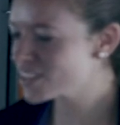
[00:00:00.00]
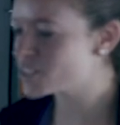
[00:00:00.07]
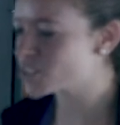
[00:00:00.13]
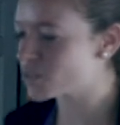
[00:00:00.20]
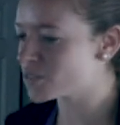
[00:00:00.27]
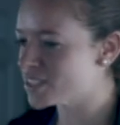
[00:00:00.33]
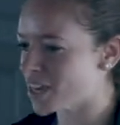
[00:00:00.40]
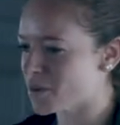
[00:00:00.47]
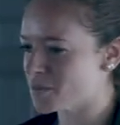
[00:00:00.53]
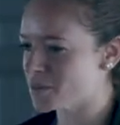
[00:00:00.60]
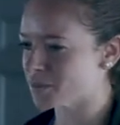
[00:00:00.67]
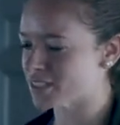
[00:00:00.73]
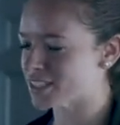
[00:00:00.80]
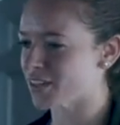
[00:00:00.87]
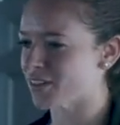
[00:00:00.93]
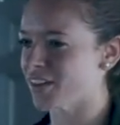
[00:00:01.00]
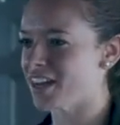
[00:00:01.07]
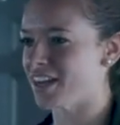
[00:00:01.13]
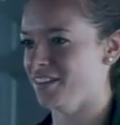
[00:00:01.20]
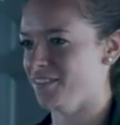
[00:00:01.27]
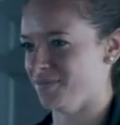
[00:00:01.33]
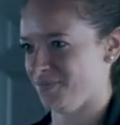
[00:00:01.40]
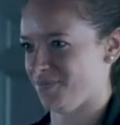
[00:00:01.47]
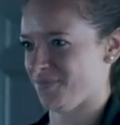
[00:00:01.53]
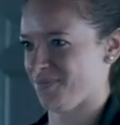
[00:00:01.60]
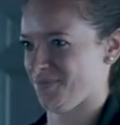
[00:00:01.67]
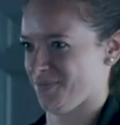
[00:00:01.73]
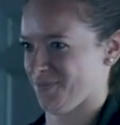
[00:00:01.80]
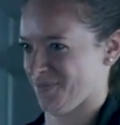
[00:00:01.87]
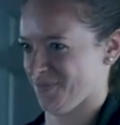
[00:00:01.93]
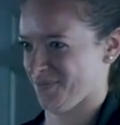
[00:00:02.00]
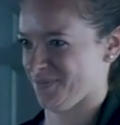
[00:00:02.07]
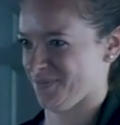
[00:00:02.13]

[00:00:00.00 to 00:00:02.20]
So tell me what's going on.